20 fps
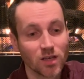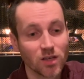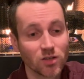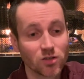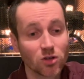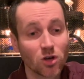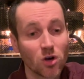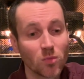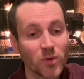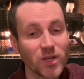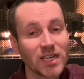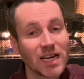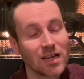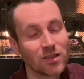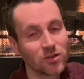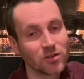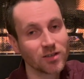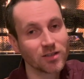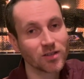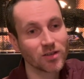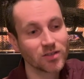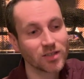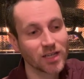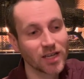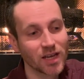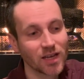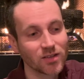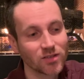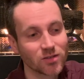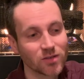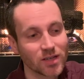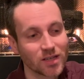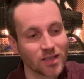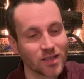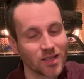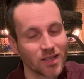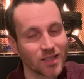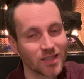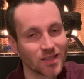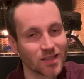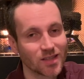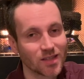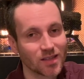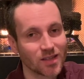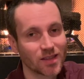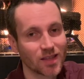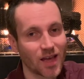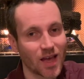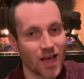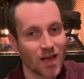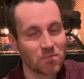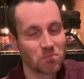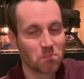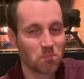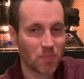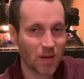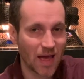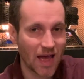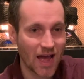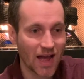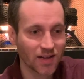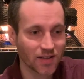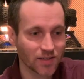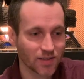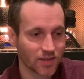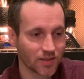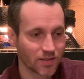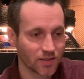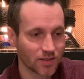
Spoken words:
So I'm re-downloading those again so I can get that back.